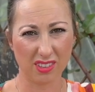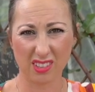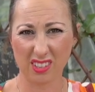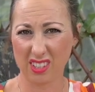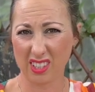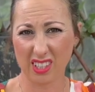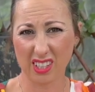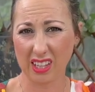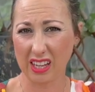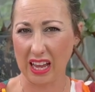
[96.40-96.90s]

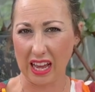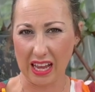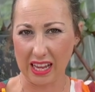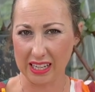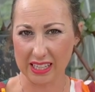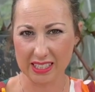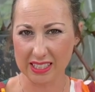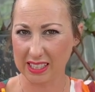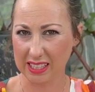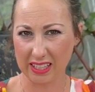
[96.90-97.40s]
you had
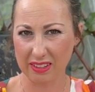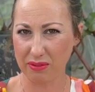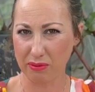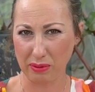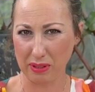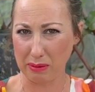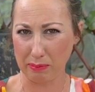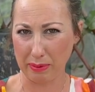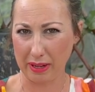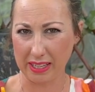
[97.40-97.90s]
to live
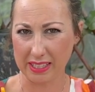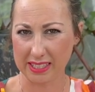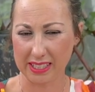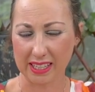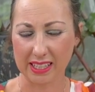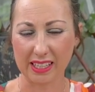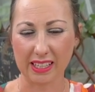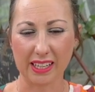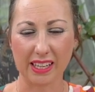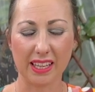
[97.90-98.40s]
with
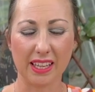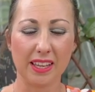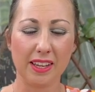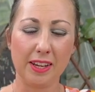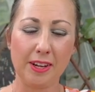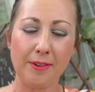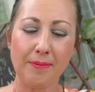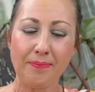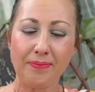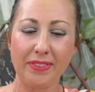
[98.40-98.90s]
basically,
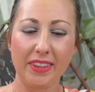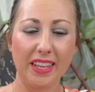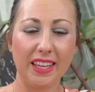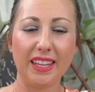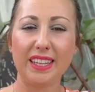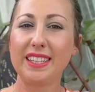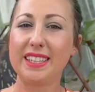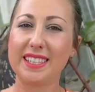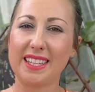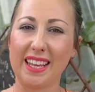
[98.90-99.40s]

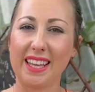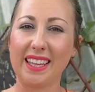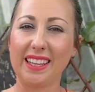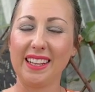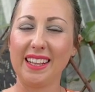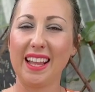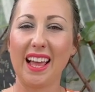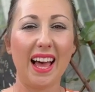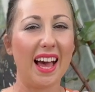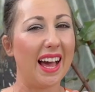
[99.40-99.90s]

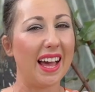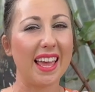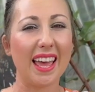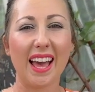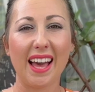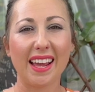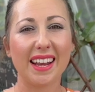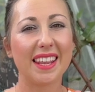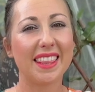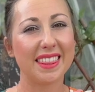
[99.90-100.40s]
until I
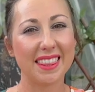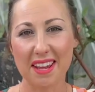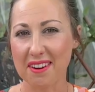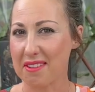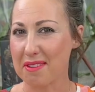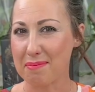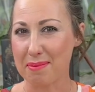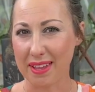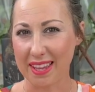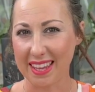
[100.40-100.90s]
had
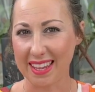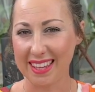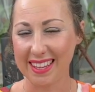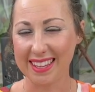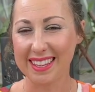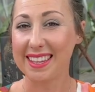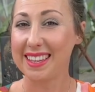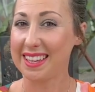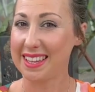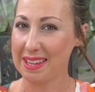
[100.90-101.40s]
therapy,
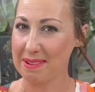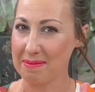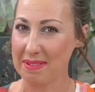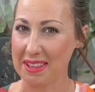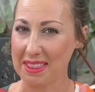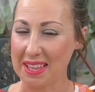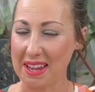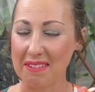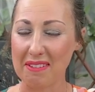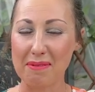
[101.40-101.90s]

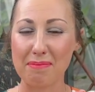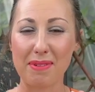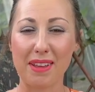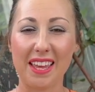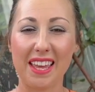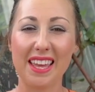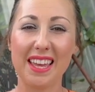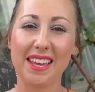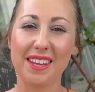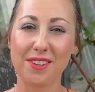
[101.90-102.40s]

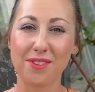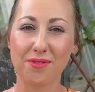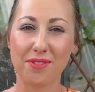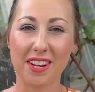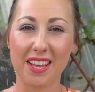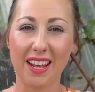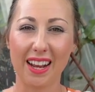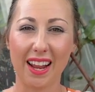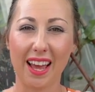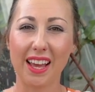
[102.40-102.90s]
hypnotherapy, and
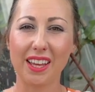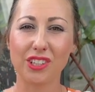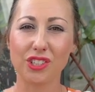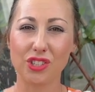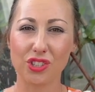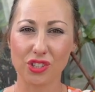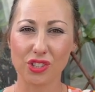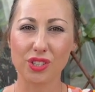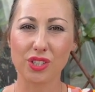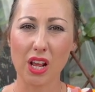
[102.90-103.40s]
realised
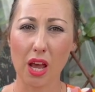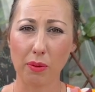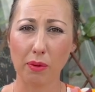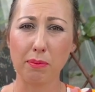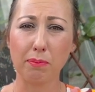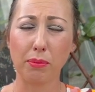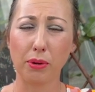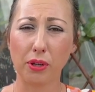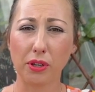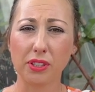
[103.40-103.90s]
just how
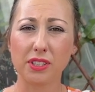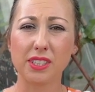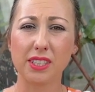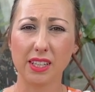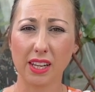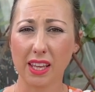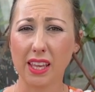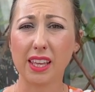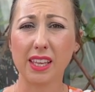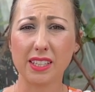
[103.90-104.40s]
important
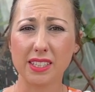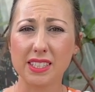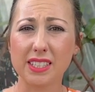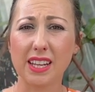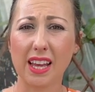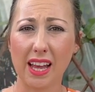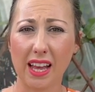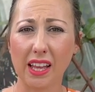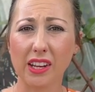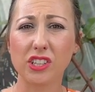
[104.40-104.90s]
it is to
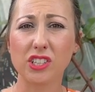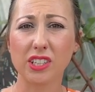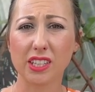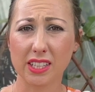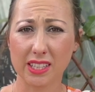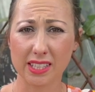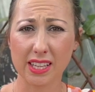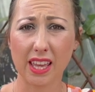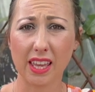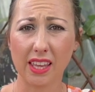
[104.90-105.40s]
actually
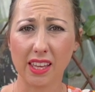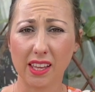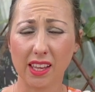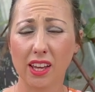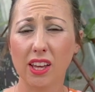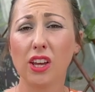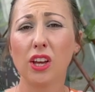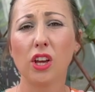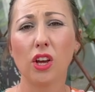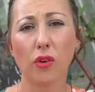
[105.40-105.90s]
take
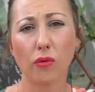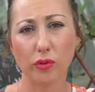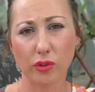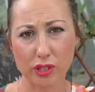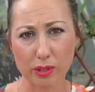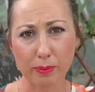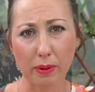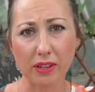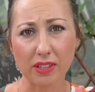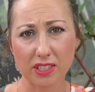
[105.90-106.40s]

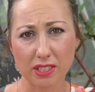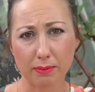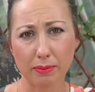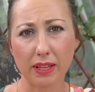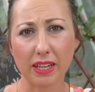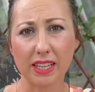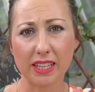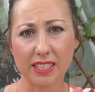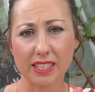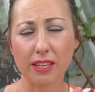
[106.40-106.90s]

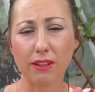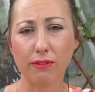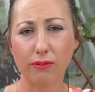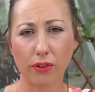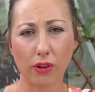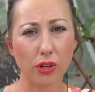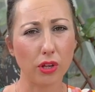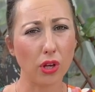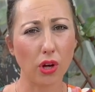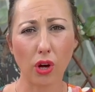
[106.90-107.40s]
responsibility
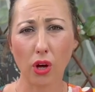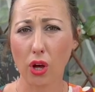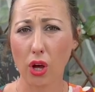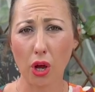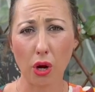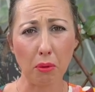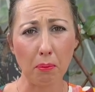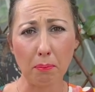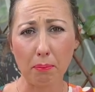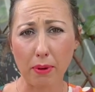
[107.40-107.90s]
for your
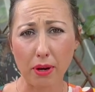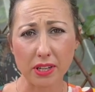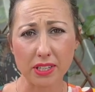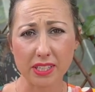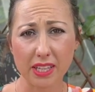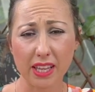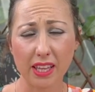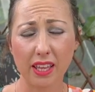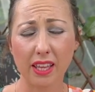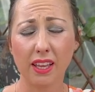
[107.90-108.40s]
own
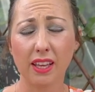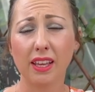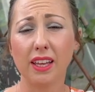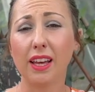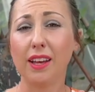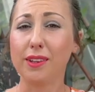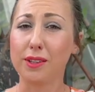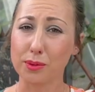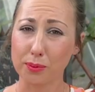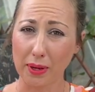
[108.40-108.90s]
body
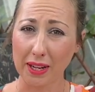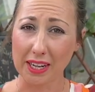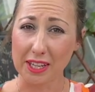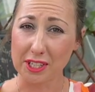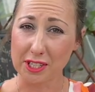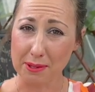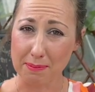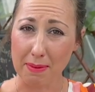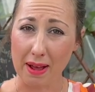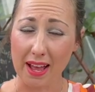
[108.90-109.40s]
as well
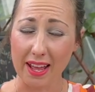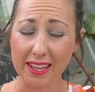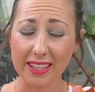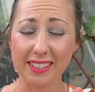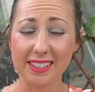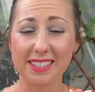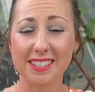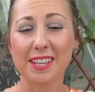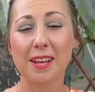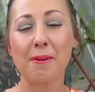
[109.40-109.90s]
as your
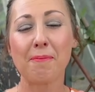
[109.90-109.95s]
mind.